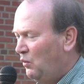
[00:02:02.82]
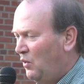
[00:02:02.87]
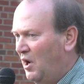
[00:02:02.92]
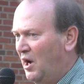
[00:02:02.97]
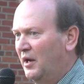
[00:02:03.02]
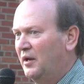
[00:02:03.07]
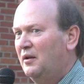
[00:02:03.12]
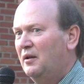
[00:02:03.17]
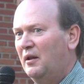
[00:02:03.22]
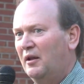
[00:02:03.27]

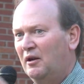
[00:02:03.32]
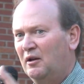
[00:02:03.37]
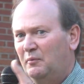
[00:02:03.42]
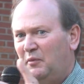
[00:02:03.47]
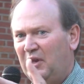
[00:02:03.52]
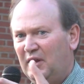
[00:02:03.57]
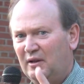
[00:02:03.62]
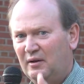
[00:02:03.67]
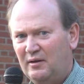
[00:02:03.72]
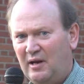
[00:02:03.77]
one, it'll
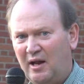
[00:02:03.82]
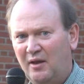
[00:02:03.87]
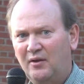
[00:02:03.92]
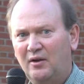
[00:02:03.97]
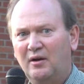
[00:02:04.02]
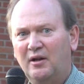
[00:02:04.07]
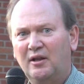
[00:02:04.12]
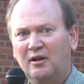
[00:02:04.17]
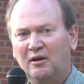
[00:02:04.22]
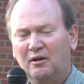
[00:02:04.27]
be
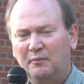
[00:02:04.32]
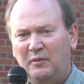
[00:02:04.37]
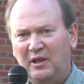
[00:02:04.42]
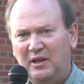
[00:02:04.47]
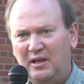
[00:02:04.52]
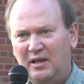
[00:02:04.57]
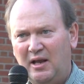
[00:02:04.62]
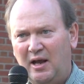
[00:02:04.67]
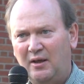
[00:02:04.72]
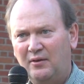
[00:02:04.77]
another, it'll be
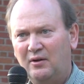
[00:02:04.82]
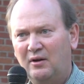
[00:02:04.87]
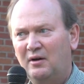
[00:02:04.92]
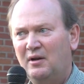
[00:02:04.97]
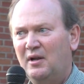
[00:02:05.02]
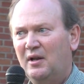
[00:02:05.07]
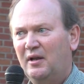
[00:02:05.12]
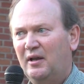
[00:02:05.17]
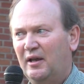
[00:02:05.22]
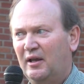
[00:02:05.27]
the
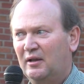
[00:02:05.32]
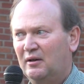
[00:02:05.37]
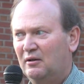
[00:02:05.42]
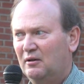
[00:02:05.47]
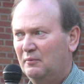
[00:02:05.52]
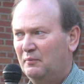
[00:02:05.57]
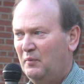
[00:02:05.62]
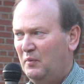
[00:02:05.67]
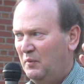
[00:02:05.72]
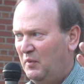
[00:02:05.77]
other, and
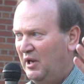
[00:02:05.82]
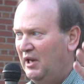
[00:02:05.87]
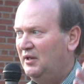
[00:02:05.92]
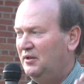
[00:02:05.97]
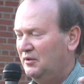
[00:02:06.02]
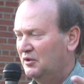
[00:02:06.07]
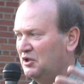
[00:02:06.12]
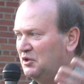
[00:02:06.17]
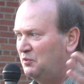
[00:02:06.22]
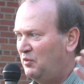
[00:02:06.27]
it'll
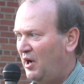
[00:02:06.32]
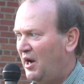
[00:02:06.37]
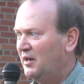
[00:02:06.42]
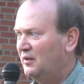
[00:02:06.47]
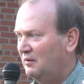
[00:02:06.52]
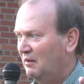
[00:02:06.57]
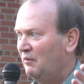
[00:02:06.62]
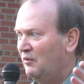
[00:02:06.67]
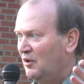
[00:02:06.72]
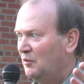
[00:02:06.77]
be to
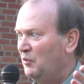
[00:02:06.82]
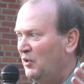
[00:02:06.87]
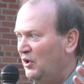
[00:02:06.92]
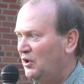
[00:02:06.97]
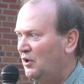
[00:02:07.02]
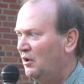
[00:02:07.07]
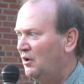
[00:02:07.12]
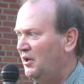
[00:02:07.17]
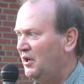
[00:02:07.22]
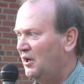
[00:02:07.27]
spread the
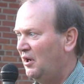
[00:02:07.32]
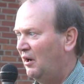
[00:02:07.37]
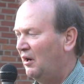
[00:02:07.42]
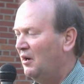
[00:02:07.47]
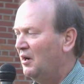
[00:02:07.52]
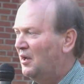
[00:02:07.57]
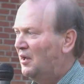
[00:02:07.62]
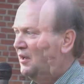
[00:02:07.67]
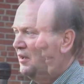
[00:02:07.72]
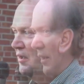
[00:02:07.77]
manure
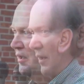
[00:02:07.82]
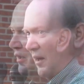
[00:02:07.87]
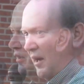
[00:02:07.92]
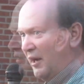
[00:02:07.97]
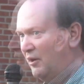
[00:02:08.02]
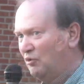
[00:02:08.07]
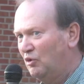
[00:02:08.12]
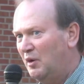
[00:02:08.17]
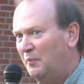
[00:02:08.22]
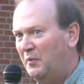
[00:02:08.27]
here. I
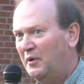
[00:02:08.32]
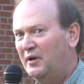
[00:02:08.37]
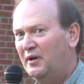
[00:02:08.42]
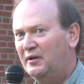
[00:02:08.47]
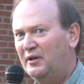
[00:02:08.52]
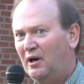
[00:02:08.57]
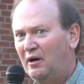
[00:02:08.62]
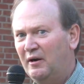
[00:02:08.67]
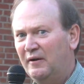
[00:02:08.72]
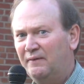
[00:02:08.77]
grew up in a
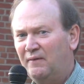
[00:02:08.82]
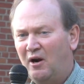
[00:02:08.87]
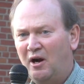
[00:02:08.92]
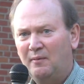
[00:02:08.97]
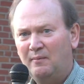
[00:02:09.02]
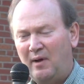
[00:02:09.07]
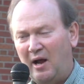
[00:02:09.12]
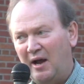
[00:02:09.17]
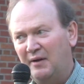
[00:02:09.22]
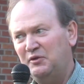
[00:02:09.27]
dairy
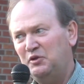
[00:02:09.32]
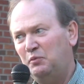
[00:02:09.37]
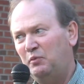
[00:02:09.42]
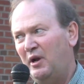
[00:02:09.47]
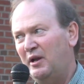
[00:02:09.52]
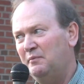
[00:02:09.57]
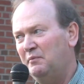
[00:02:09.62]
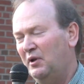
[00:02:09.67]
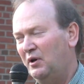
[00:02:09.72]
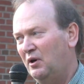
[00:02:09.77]
farm, I
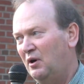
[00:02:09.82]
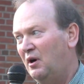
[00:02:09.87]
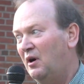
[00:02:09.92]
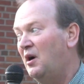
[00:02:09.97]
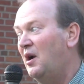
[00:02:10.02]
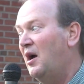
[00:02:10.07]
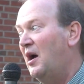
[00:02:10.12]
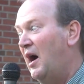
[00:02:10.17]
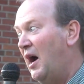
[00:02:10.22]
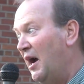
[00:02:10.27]
spread
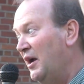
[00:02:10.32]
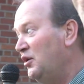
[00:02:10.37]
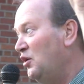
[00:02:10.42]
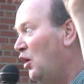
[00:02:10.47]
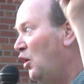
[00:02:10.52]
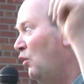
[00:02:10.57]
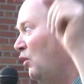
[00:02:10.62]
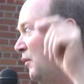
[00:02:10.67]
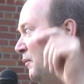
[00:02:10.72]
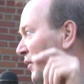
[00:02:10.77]
manure, I
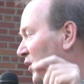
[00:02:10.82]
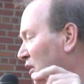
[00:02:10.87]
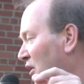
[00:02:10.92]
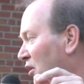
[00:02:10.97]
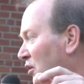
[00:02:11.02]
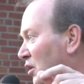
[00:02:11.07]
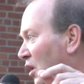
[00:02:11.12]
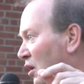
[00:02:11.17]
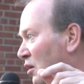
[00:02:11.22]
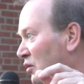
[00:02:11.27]
know where
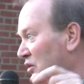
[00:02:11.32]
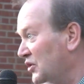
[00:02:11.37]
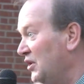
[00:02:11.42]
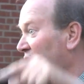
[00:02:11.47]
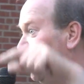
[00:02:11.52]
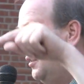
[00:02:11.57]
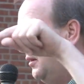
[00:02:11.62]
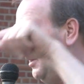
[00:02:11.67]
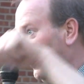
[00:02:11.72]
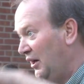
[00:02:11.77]
manure goes.
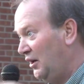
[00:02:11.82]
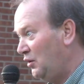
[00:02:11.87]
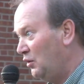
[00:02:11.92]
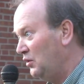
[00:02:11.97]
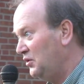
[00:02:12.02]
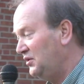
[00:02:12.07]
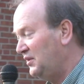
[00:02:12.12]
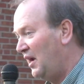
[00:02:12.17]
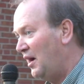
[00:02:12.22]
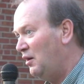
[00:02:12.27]
It
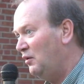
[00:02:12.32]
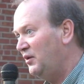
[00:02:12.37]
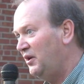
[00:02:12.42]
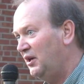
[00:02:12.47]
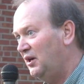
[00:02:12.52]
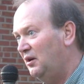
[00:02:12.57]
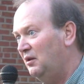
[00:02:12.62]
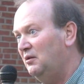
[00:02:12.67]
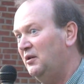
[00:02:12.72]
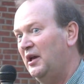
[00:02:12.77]
goes
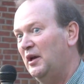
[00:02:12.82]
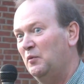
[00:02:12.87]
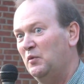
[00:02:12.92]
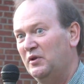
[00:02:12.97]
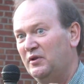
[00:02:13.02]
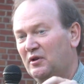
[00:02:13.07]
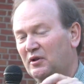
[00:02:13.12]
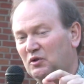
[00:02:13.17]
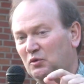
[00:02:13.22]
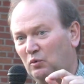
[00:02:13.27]
downhill, and
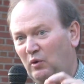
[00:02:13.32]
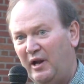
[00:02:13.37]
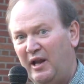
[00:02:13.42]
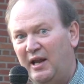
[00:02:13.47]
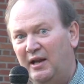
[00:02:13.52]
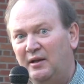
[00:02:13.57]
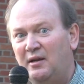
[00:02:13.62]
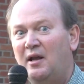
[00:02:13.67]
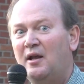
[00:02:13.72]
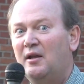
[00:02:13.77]
when there's
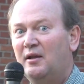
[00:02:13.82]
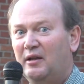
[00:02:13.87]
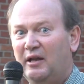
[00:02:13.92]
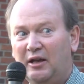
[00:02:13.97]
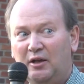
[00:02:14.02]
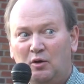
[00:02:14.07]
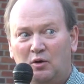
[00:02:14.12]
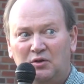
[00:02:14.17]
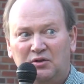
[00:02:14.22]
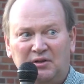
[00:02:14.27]
rain,
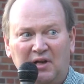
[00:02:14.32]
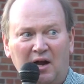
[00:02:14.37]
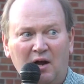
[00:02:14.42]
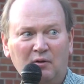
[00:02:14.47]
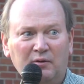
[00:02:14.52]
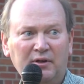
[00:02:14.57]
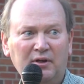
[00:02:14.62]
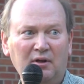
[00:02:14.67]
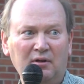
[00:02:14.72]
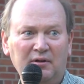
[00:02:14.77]
it goes
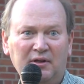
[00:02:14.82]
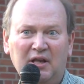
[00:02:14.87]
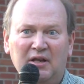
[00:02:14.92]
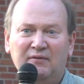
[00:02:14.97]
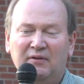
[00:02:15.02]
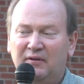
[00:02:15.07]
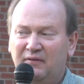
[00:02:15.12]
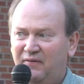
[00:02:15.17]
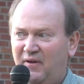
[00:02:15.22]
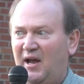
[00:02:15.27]
downhill
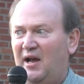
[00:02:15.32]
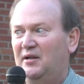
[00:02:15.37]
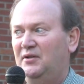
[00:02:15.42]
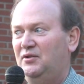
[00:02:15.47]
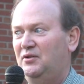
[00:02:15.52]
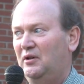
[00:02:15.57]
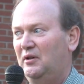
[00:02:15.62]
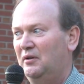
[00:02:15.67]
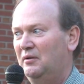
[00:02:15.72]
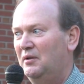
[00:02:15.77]
even
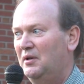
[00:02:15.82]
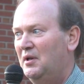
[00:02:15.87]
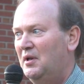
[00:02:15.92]
faster.